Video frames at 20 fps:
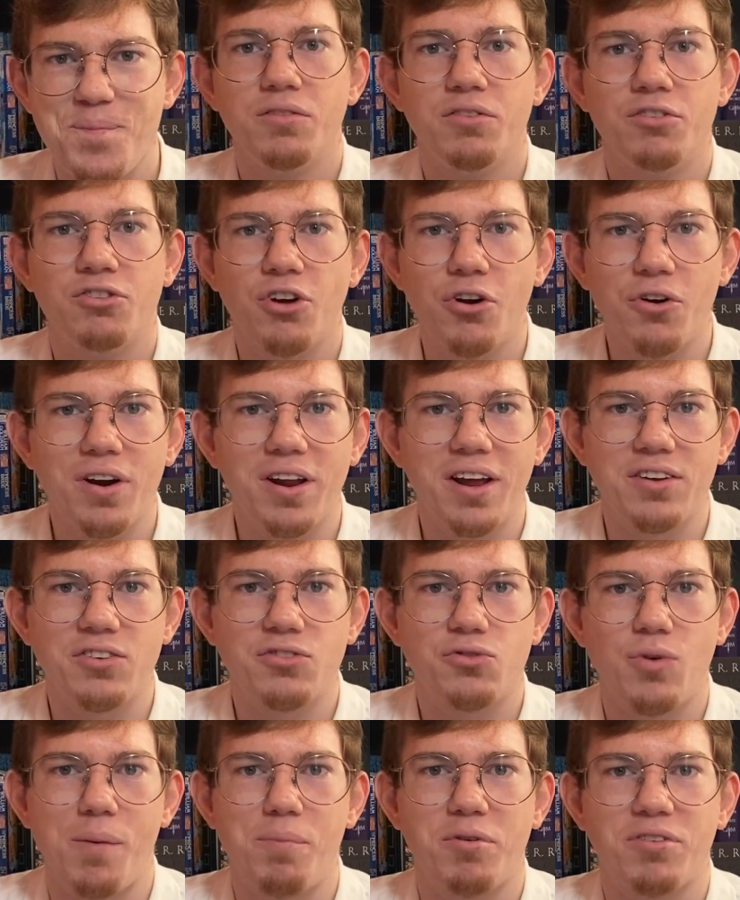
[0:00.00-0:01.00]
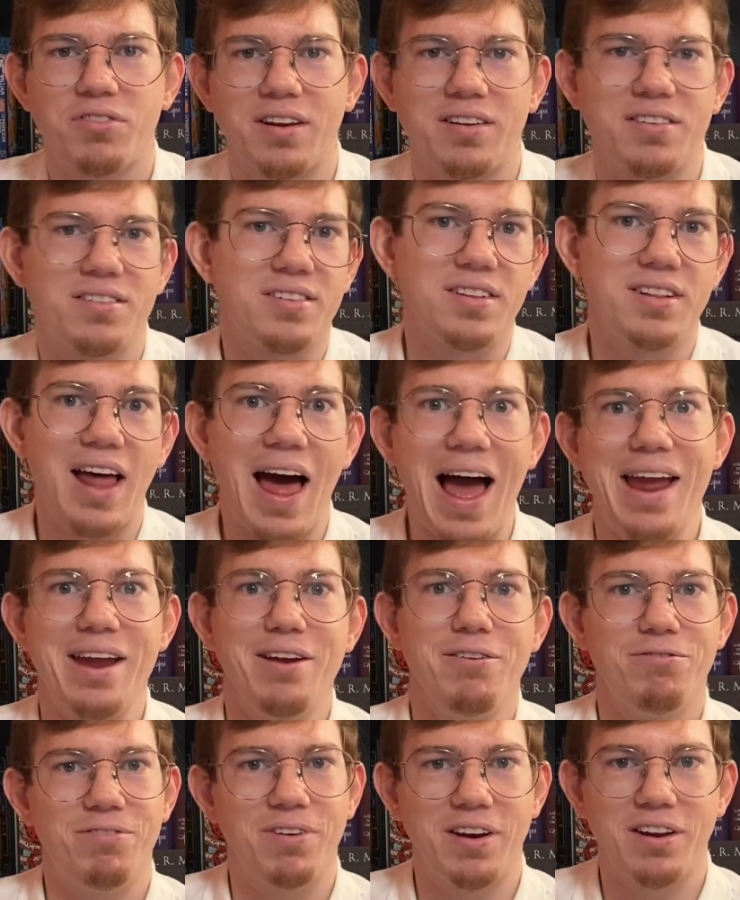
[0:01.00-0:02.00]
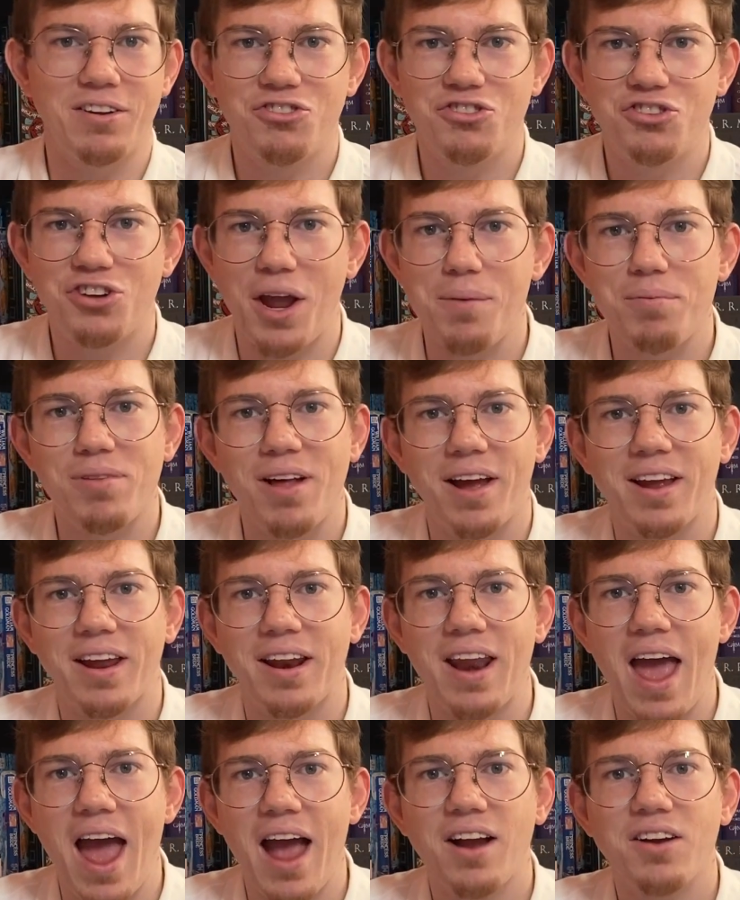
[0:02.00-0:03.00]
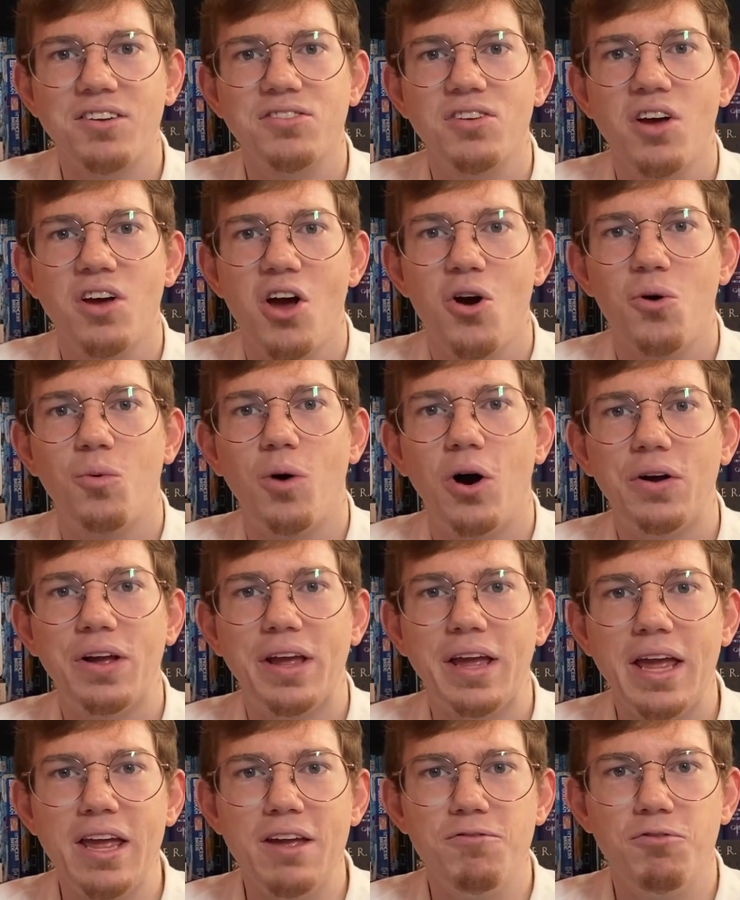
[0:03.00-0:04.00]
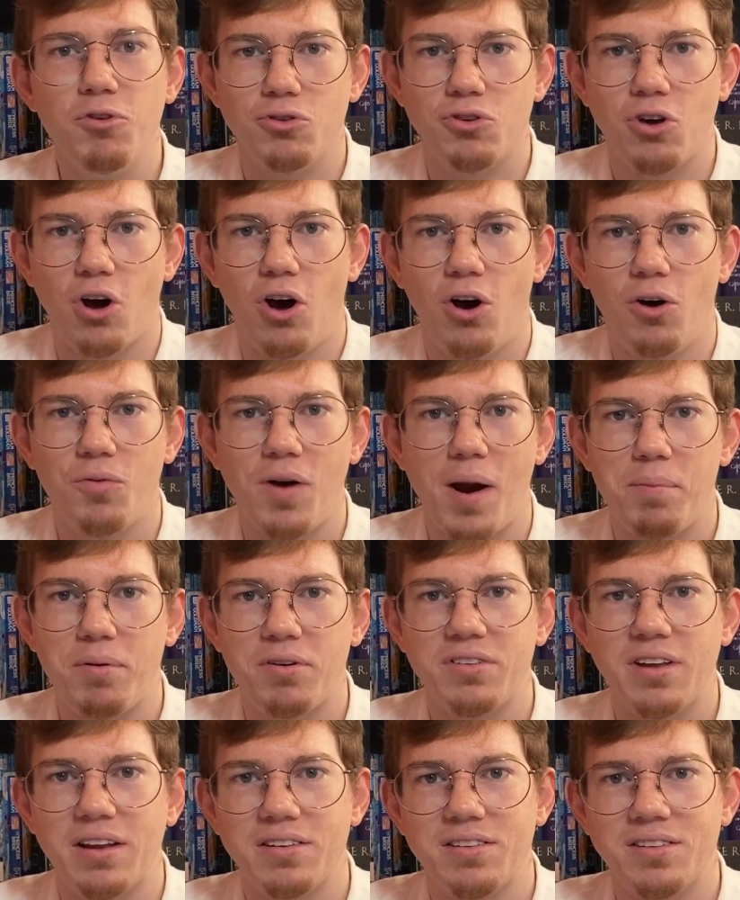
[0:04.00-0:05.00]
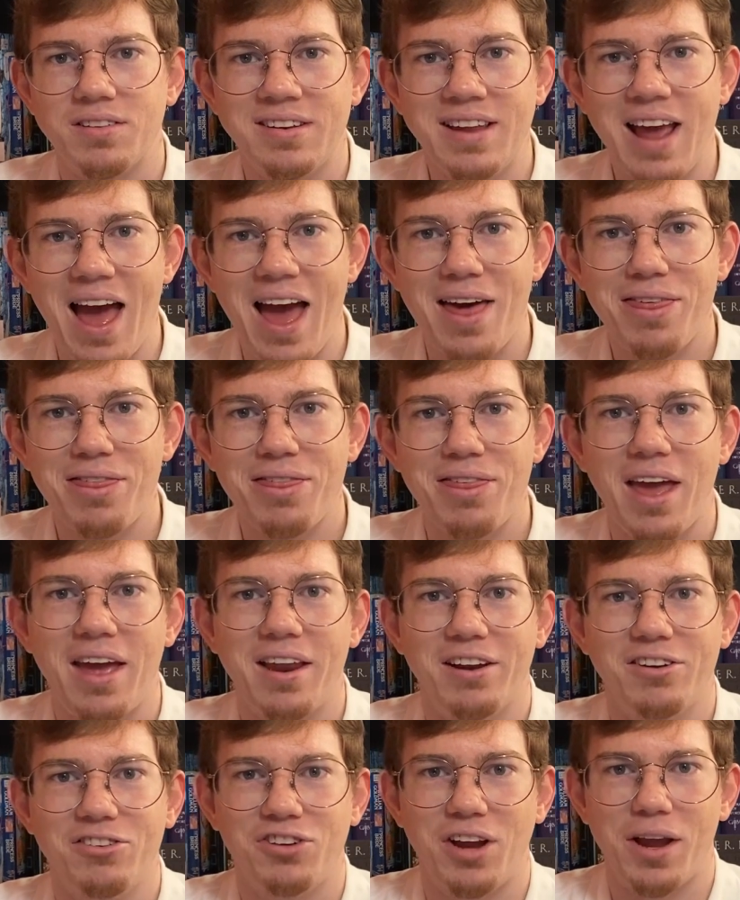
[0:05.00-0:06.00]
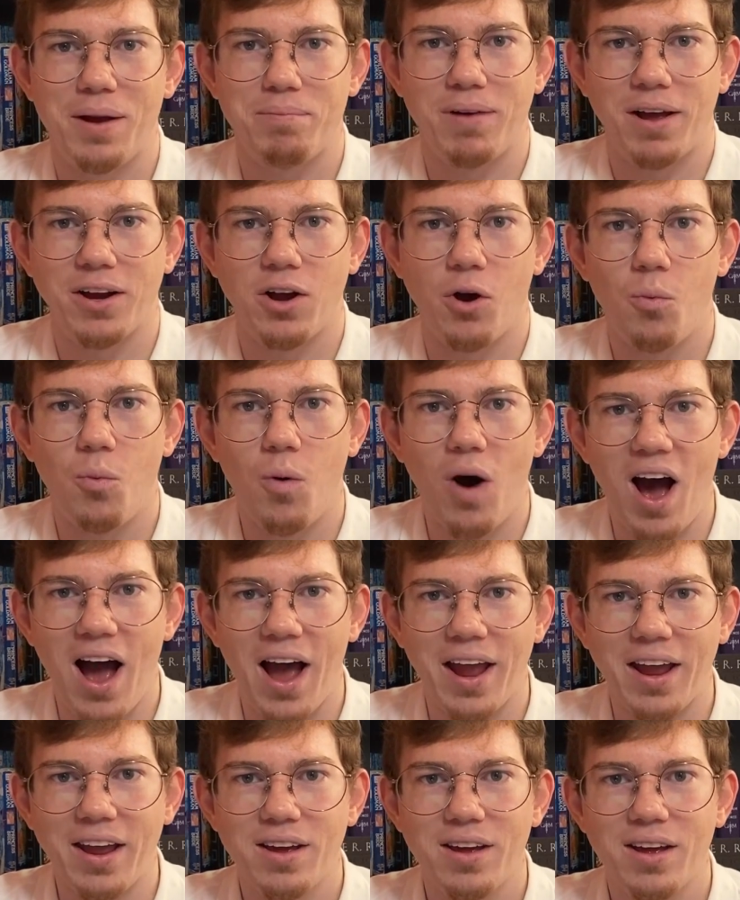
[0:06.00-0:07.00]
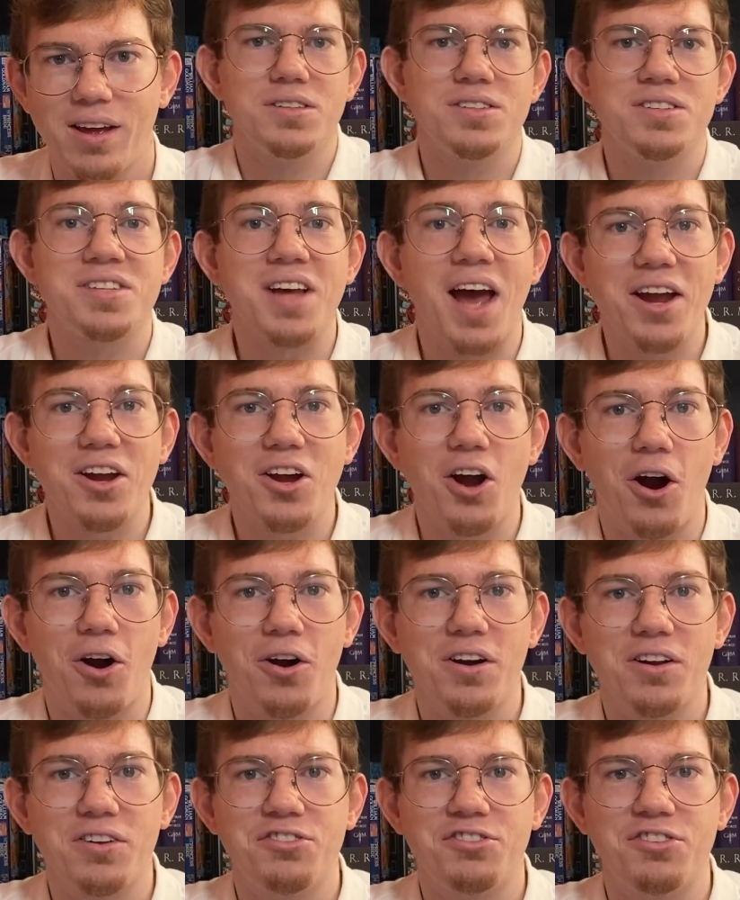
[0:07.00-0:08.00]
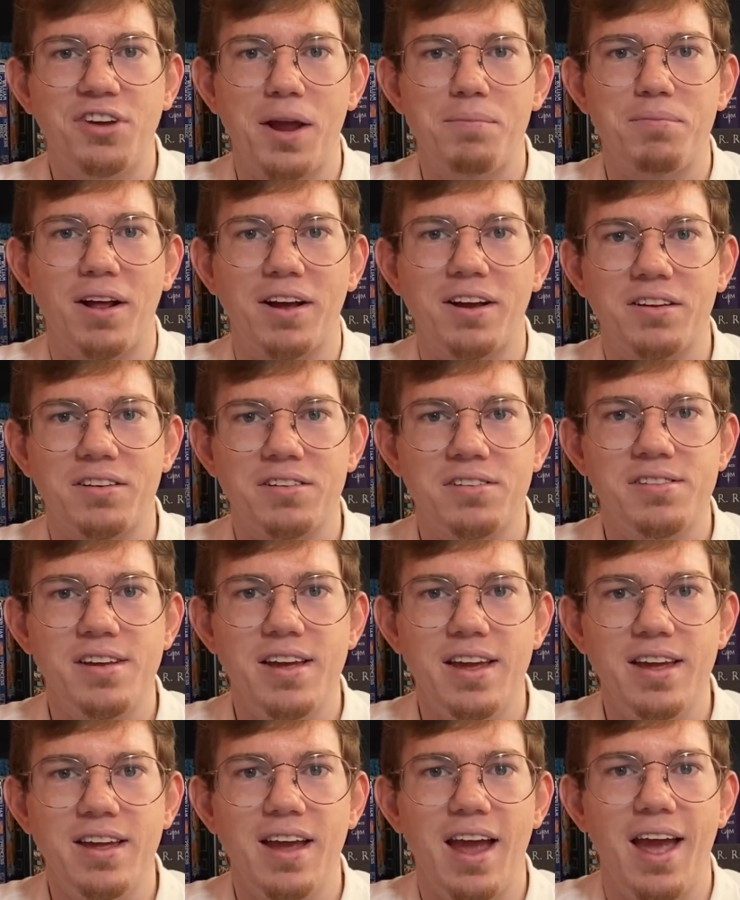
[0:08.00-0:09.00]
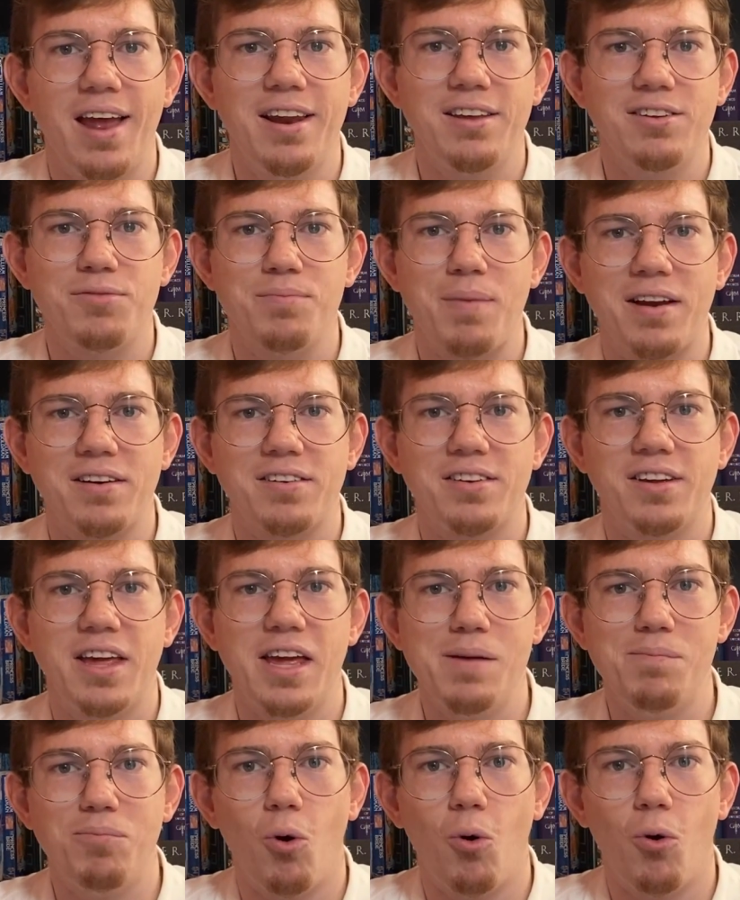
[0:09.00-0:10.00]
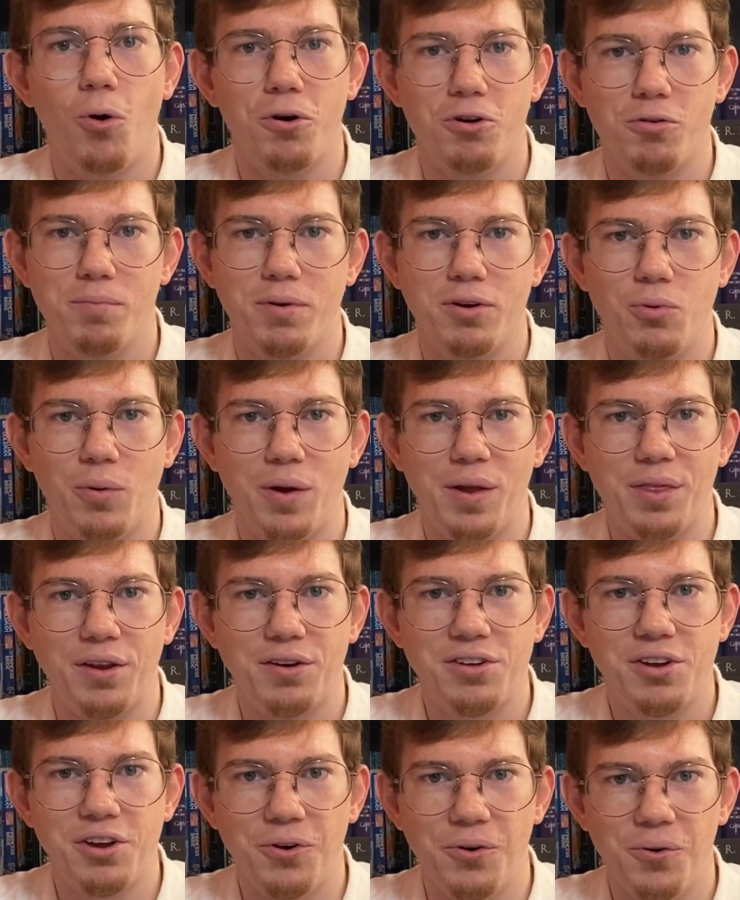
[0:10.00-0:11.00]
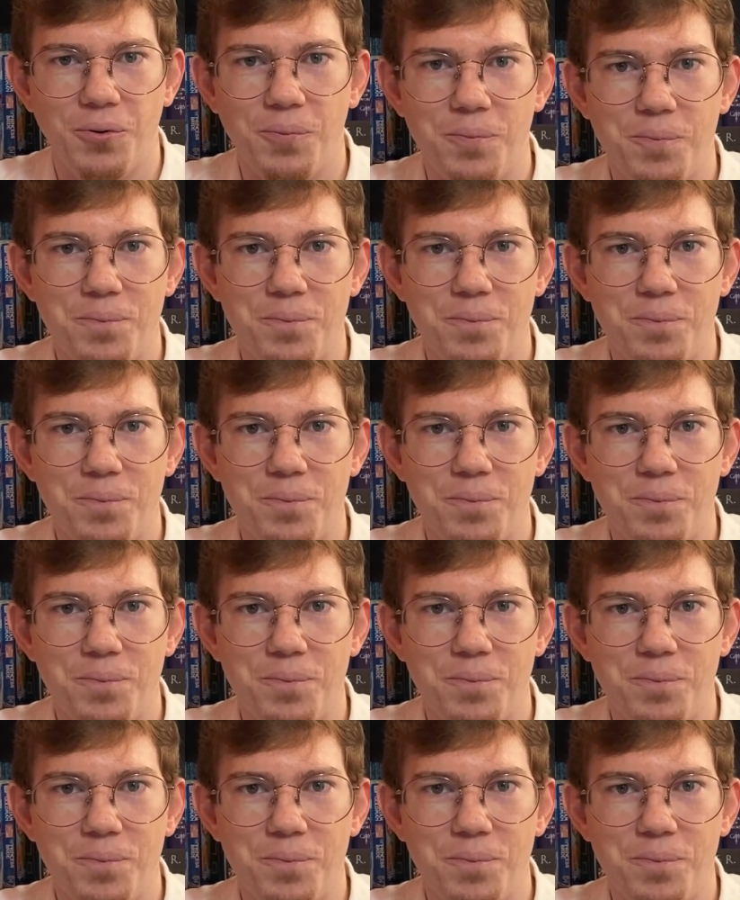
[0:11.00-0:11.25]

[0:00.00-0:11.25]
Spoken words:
Xerneas represents life and is shaped like an X, while Yveltal represents death and is shaped like a Y. Zygarde is shaped like a Z and is meant to keep order between the two.